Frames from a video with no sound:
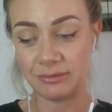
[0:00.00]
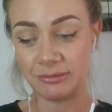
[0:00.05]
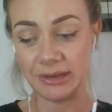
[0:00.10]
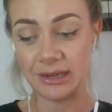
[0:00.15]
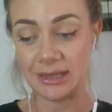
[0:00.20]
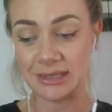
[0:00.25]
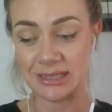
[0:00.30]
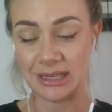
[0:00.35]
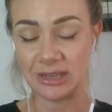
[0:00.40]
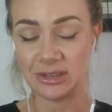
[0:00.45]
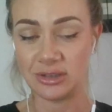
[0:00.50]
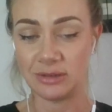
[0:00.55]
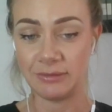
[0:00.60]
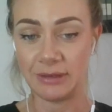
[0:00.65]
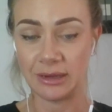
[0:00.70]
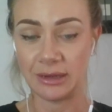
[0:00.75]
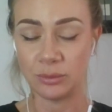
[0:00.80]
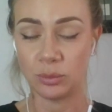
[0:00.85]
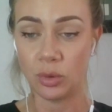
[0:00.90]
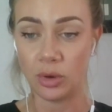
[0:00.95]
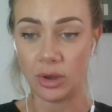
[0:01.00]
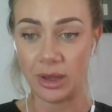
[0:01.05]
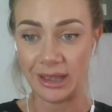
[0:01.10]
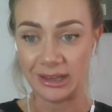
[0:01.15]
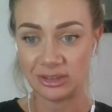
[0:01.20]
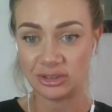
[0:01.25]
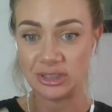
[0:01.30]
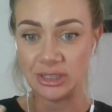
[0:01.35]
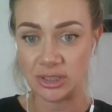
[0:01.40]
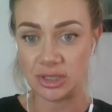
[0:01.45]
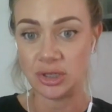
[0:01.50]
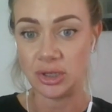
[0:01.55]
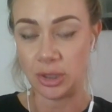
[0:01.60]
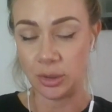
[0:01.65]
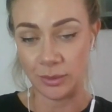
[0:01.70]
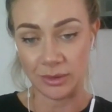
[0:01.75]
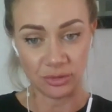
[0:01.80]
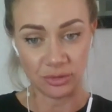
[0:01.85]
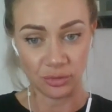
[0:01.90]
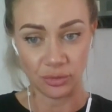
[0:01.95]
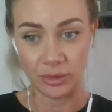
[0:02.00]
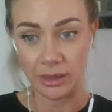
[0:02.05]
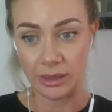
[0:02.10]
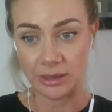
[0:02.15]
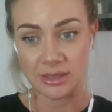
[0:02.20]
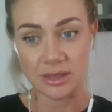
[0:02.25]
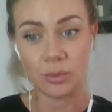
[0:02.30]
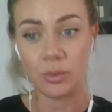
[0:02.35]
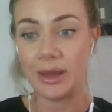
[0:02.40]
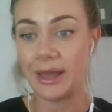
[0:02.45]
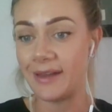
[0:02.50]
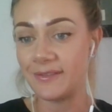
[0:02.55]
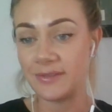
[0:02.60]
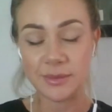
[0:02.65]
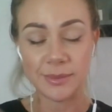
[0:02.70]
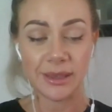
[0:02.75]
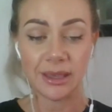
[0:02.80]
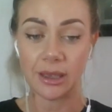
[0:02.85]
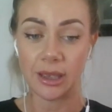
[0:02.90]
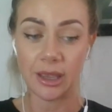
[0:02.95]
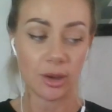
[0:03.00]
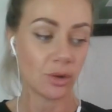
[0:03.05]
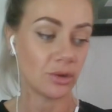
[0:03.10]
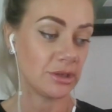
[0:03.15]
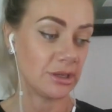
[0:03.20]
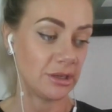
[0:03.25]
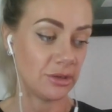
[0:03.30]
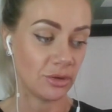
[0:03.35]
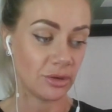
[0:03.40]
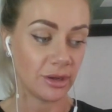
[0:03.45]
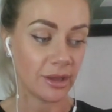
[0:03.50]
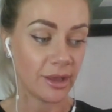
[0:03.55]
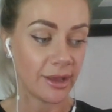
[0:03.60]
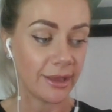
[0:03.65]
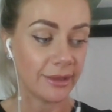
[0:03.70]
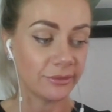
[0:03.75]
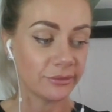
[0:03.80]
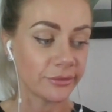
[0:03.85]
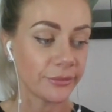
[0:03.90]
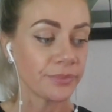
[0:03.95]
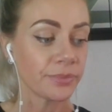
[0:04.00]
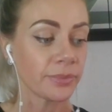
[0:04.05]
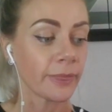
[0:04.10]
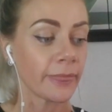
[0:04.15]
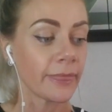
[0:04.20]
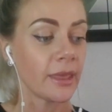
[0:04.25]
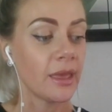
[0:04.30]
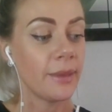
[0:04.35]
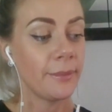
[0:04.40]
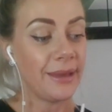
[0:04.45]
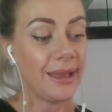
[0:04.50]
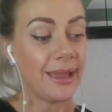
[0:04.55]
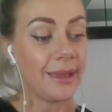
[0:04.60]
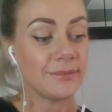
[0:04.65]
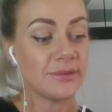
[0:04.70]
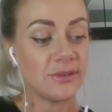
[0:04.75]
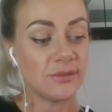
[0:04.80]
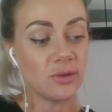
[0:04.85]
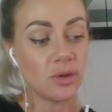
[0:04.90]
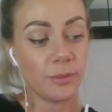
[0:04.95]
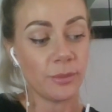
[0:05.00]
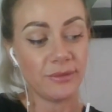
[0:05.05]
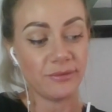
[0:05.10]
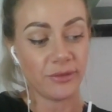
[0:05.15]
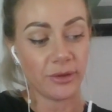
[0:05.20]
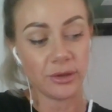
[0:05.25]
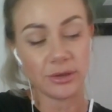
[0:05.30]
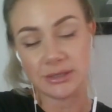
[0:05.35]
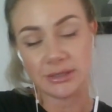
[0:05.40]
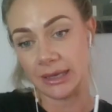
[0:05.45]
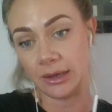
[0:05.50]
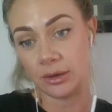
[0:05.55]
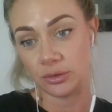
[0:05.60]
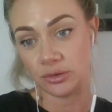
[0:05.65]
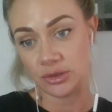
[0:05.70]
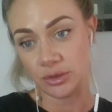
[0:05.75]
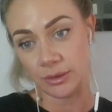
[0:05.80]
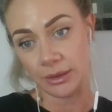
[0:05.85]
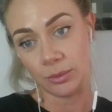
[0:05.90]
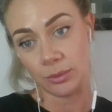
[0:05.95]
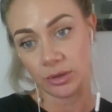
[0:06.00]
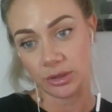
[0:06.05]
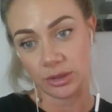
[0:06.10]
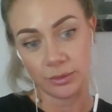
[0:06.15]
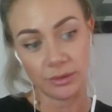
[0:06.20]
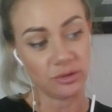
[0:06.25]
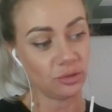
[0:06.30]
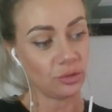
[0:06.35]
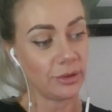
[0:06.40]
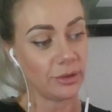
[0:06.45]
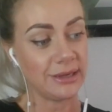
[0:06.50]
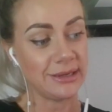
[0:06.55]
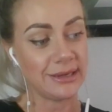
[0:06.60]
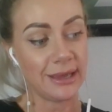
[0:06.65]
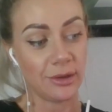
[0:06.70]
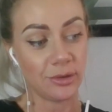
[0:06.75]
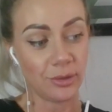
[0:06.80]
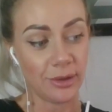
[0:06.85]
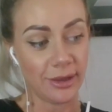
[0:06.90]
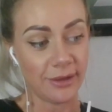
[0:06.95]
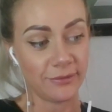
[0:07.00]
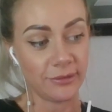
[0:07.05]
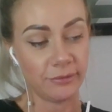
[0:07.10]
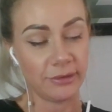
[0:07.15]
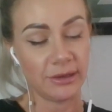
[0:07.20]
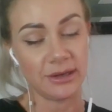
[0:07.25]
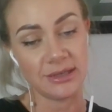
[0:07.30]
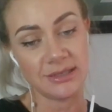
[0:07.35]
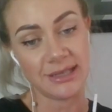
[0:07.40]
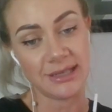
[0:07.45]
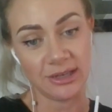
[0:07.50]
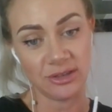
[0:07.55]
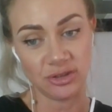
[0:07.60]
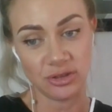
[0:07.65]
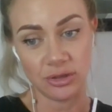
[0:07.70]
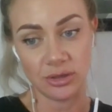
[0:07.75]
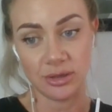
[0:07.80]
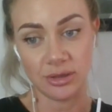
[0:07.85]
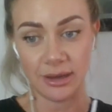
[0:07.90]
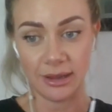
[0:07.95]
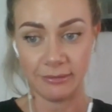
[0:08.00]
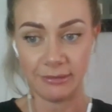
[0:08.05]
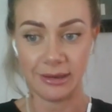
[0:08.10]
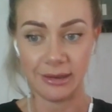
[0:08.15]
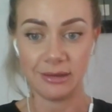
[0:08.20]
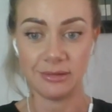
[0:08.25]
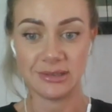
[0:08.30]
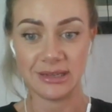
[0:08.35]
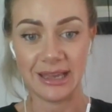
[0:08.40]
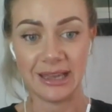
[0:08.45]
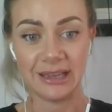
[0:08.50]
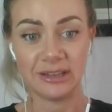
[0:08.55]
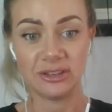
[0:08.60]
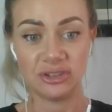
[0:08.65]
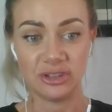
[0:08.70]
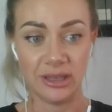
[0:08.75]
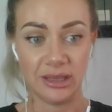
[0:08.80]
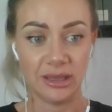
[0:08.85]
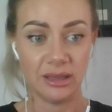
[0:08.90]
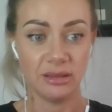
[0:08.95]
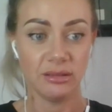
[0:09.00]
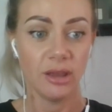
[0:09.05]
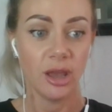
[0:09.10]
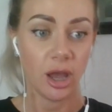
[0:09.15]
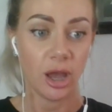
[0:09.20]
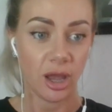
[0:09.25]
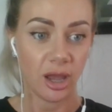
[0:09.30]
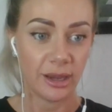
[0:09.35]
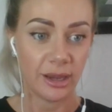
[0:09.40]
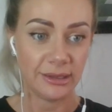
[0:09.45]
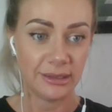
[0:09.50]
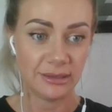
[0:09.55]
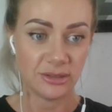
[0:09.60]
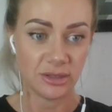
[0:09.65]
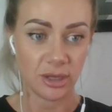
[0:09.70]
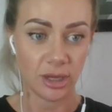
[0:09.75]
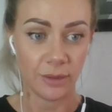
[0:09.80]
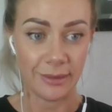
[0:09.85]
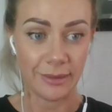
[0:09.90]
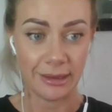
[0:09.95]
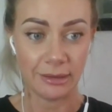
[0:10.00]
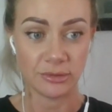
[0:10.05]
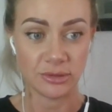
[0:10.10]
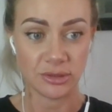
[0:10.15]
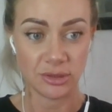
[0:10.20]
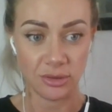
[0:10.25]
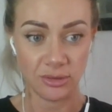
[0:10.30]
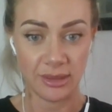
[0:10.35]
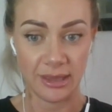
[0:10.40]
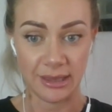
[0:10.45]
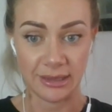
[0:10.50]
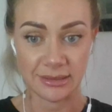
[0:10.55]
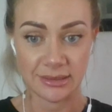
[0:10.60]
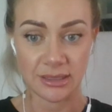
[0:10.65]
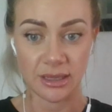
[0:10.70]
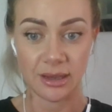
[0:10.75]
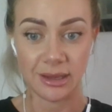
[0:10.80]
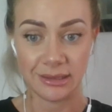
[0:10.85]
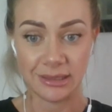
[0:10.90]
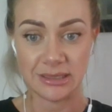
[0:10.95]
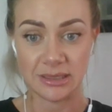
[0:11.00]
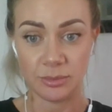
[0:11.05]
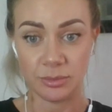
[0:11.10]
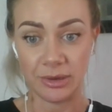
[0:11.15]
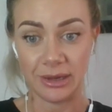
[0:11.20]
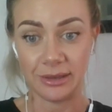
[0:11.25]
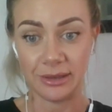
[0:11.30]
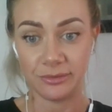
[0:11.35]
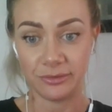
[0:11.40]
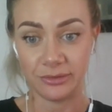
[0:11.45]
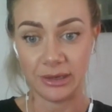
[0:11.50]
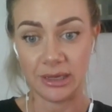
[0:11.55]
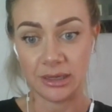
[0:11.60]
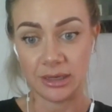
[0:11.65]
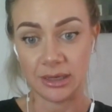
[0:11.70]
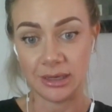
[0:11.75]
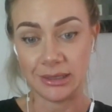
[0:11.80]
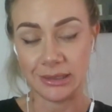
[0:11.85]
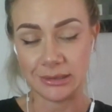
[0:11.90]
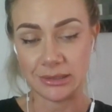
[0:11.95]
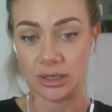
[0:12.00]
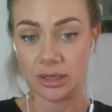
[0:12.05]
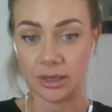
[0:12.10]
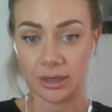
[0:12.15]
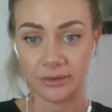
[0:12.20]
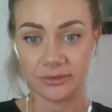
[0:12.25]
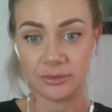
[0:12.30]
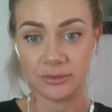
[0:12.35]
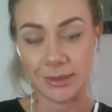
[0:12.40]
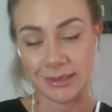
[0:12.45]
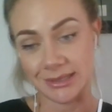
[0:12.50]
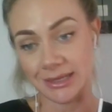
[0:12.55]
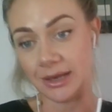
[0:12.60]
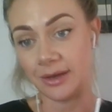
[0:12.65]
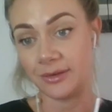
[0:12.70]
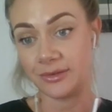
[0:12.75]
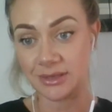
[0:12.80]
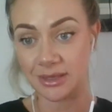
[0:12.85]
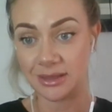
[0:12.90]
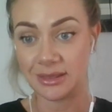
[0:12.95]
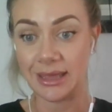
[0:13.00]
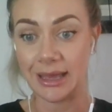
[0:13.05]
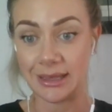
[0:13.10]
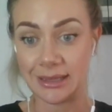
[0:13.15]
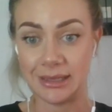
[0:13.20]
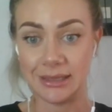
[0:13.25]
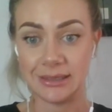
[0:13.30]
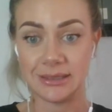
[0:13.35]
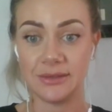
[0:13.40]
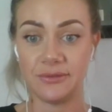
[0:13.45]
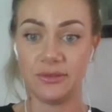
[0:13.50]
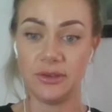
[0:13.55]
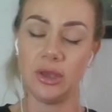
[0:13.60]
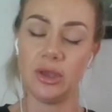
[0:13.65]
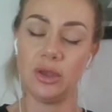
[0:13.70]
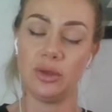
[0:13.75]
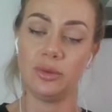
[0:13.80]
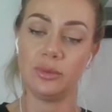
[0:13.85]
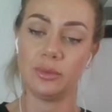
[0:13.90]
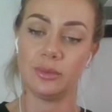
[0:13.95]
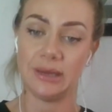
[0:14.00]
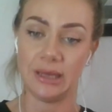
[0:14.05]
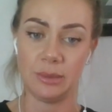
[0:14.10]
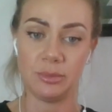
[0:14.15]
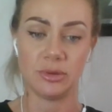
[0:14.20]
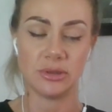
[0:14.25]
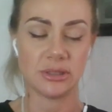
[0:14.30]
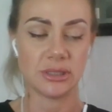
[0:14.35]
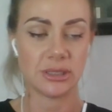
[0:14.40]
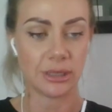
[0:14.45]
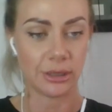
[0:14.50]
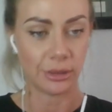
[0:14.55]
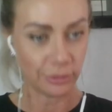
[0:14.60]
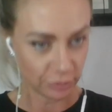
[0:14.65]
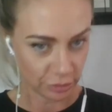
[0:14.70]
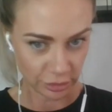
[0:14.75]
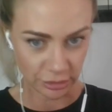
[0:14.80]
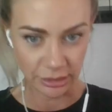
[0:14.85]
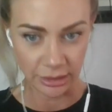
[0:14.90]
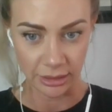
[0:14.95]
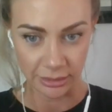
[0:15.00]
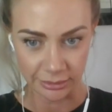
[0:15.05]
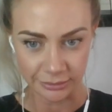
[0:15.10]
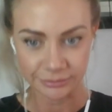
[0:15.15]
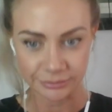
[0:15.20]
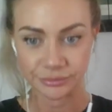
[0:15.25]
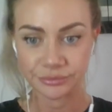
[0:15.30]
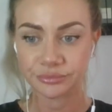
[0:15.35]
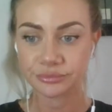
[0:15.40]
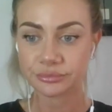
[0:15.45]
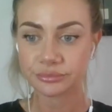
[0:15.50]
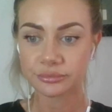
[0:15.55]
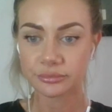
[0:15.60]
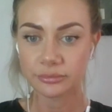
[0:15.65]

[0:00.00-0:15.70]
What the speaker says: really a realization around what actually do you enjoy. So whatever's been going on in your life, perhaps you've not been focusing on doing what you enjoy, and now you're having a realization around, actually, I need to go out and do this. I need to break free and I need to look after myself. So that is for you, Libras. So good luck.